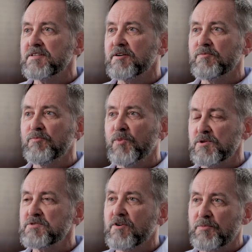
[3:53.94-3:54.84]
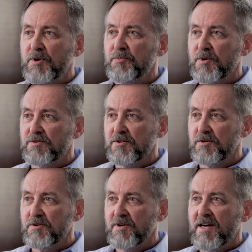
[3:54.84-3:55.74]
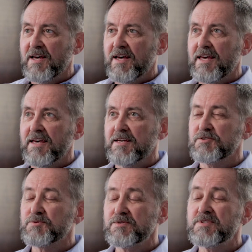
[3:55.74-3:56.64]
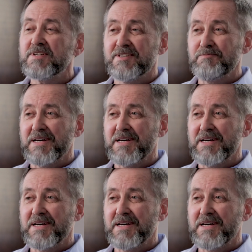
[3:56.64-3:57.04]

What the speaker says: that most of our people do is routine and